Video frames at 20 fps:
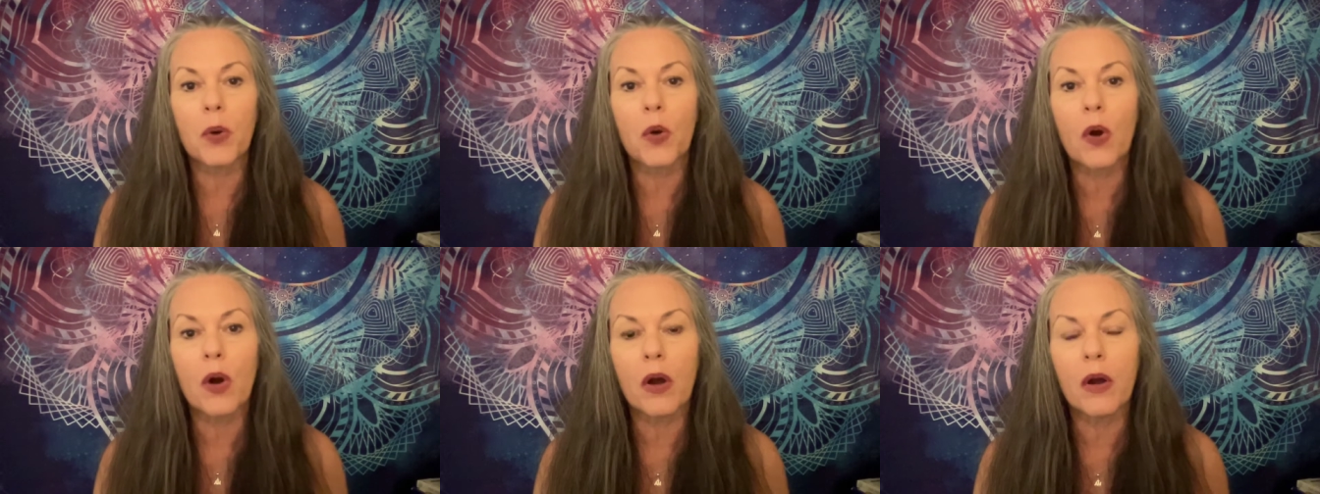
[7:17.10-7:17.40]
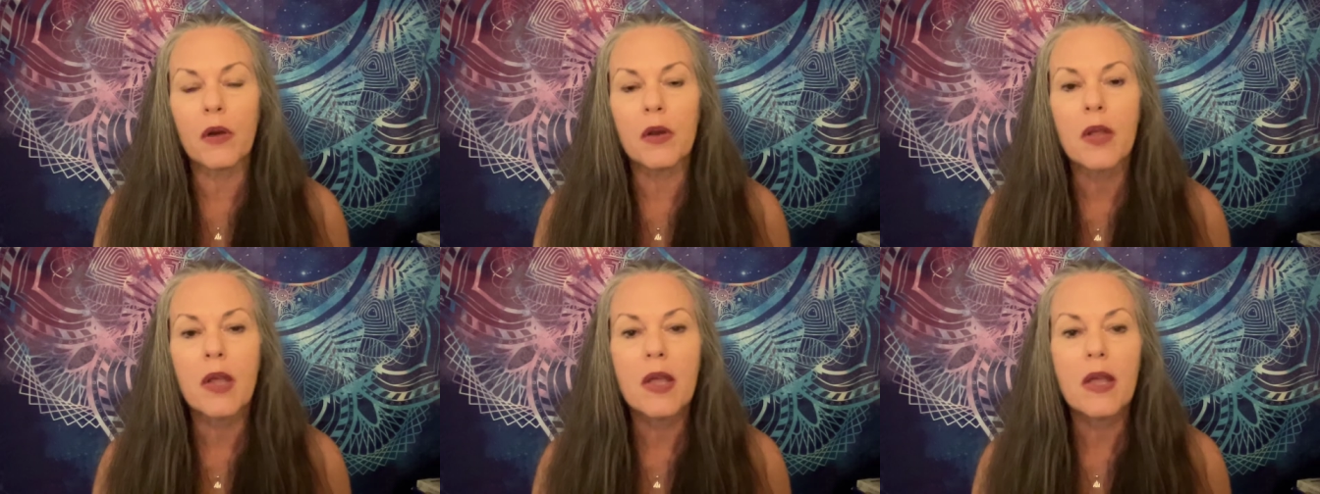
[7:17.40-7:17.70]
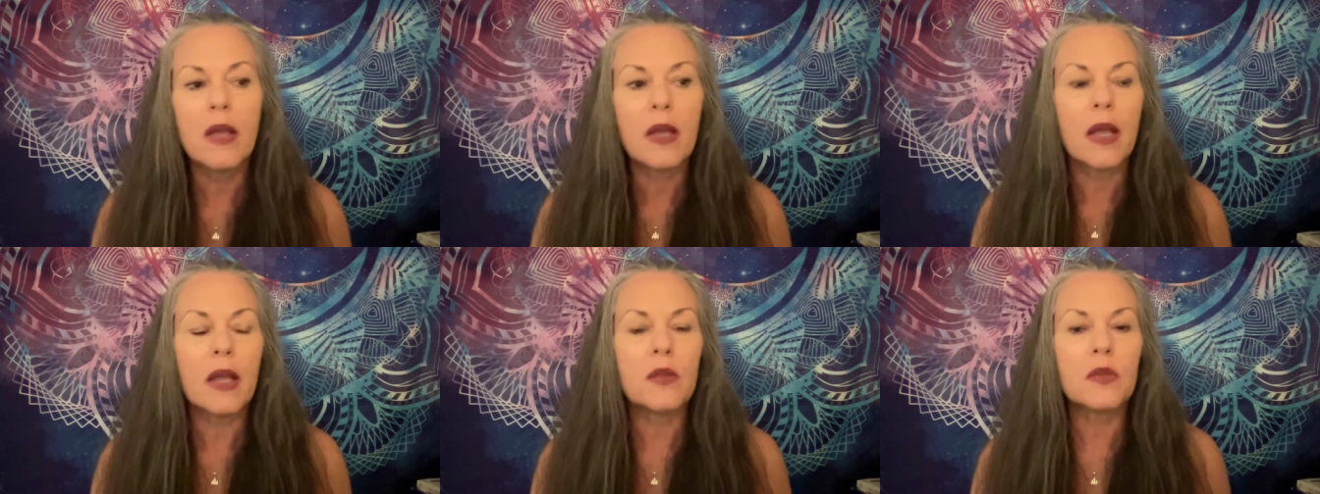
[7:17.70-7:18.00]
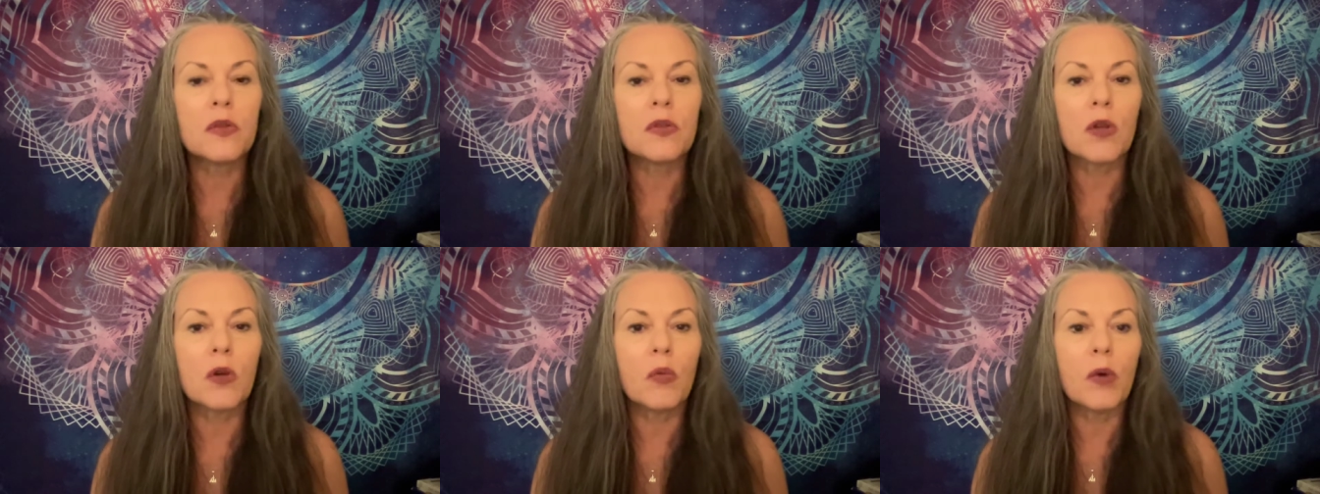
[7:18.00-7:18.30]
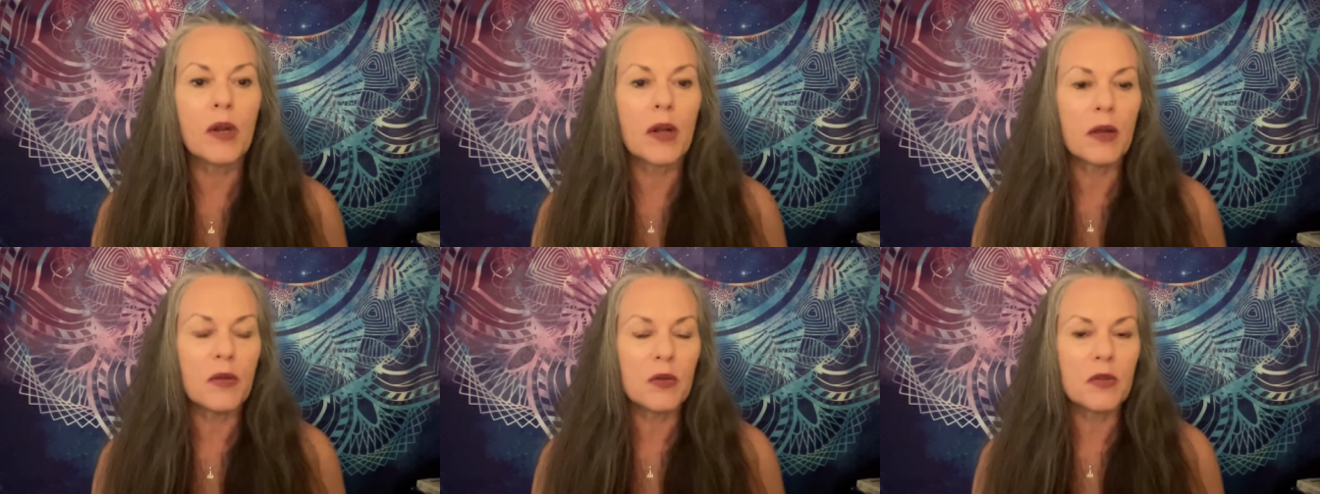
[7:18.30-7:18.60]
part. And so
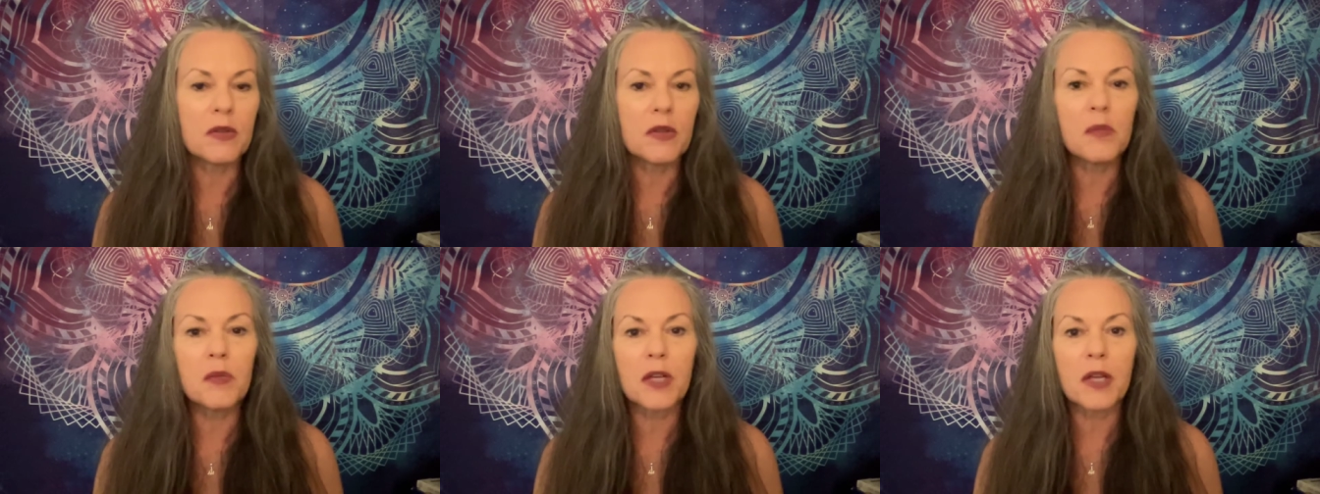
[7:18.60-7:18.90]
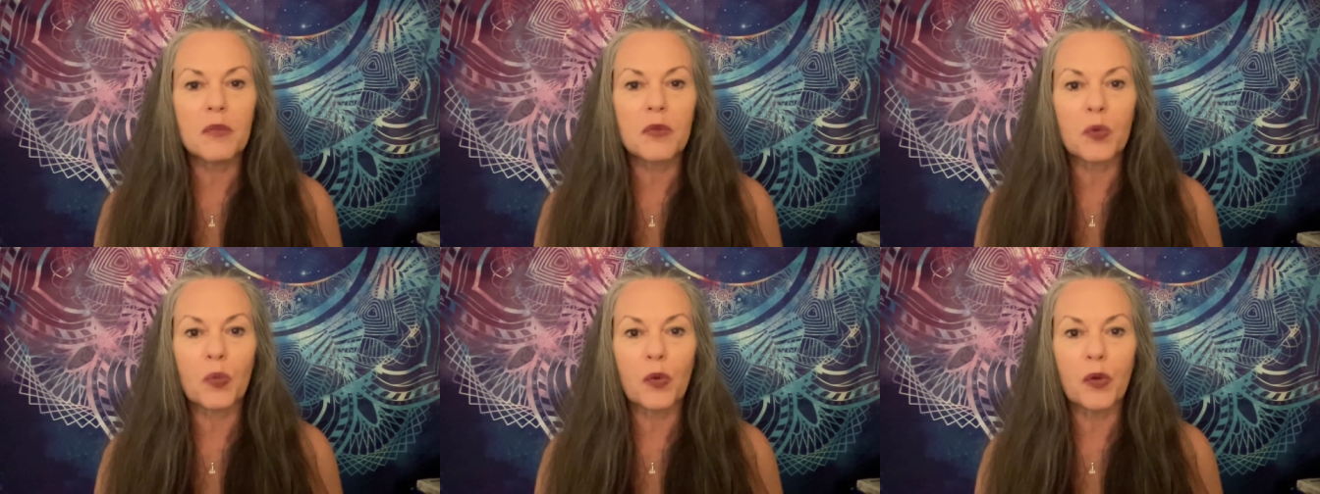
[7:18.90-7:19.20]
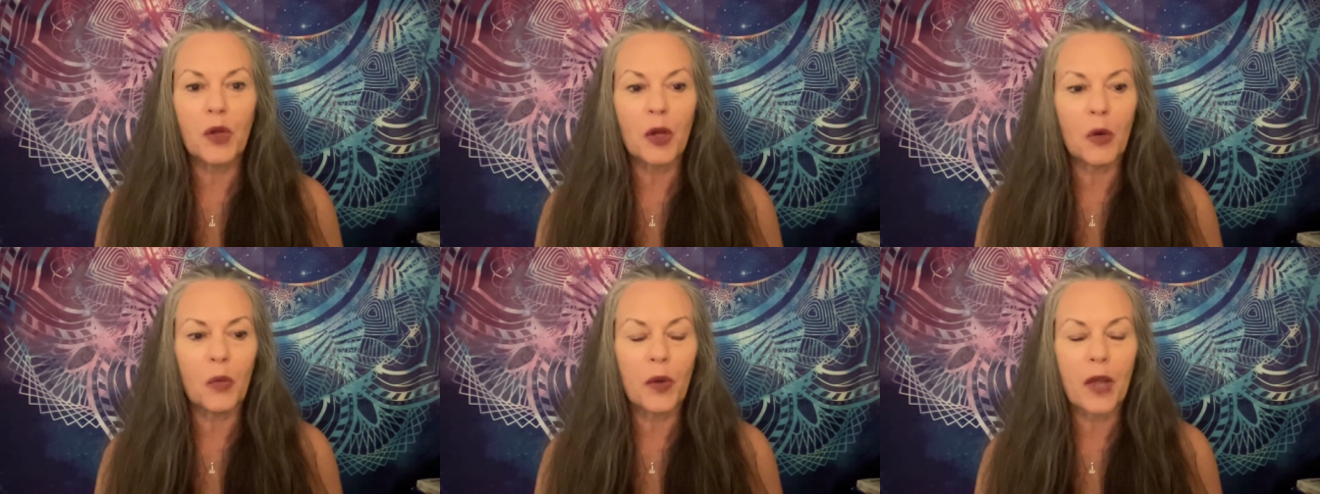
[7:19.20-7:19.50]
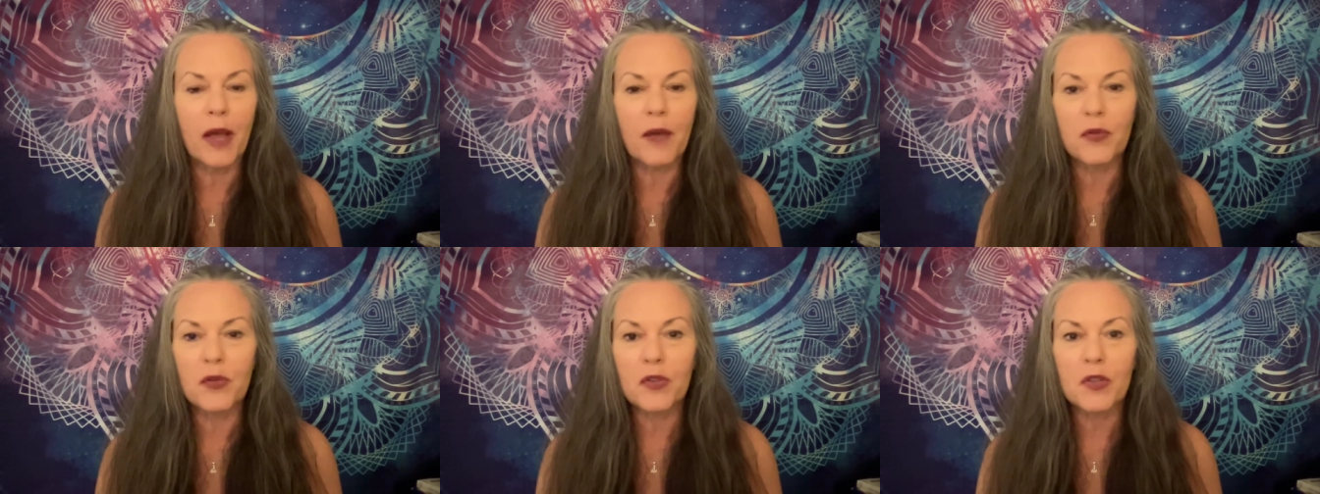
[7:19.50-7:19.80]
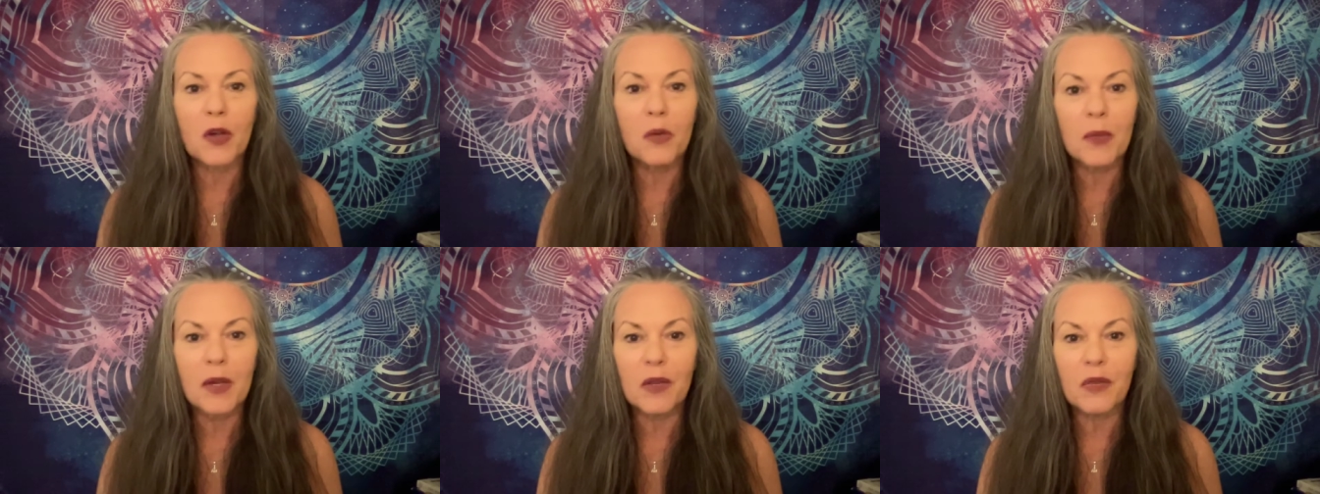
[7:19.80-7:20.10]
what I sometimes, you know, we have
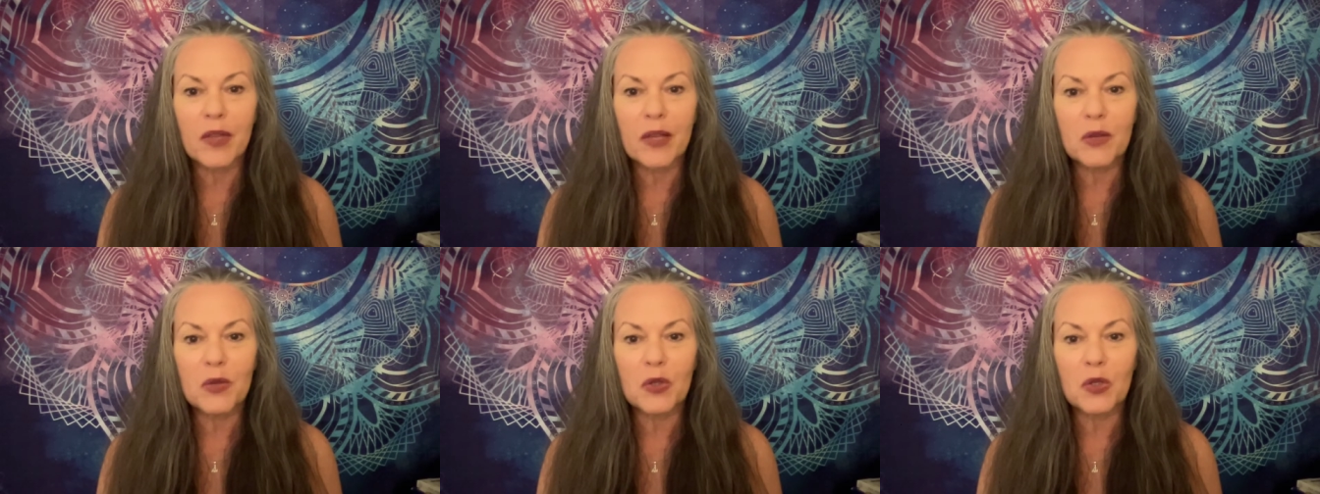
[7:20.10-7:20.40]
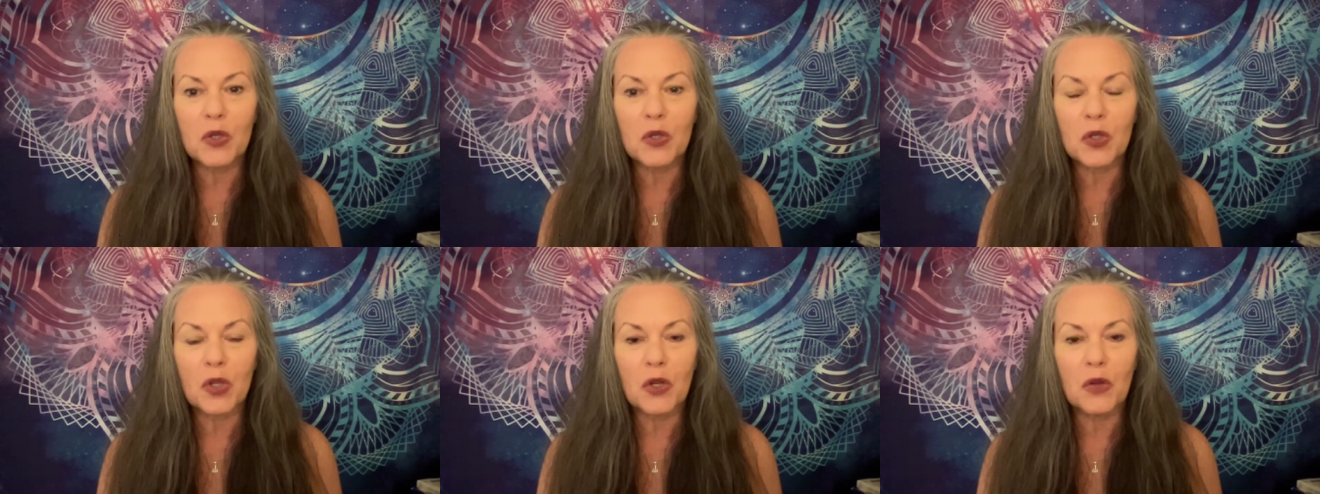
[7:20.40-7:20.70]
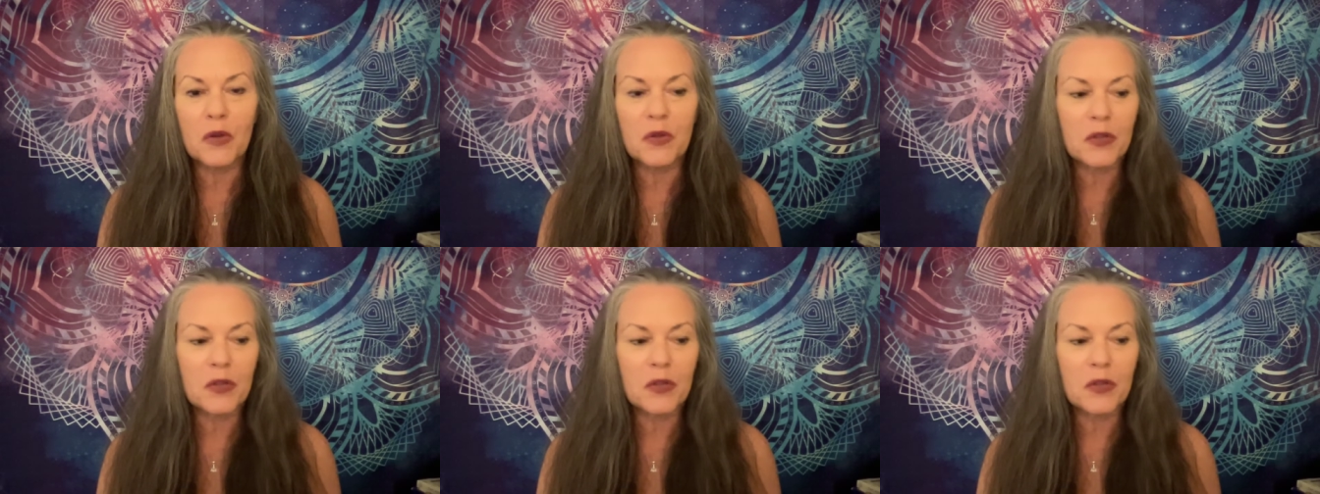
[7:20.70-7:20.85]
so many things to do.